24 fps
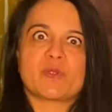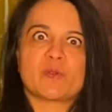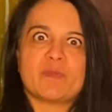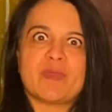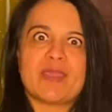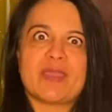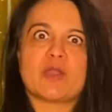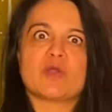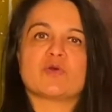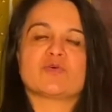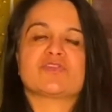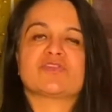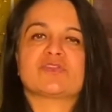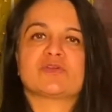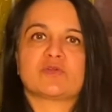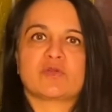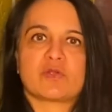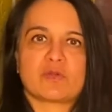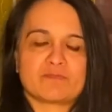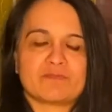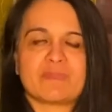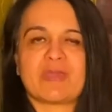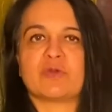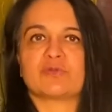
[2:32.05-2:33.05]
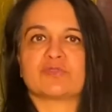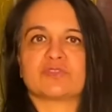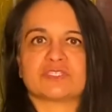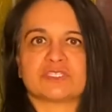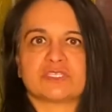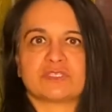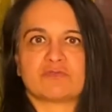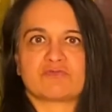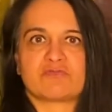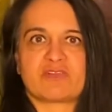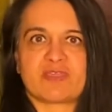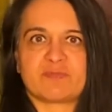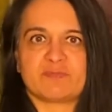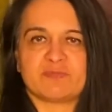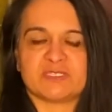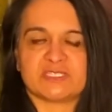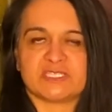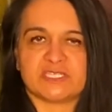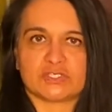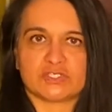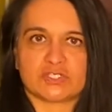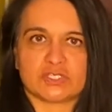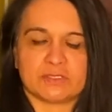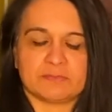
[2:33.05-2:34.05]
mouth is in the right
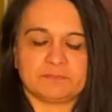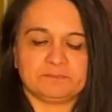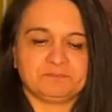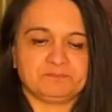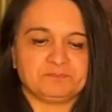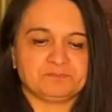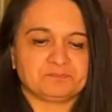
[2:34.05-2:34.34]
position.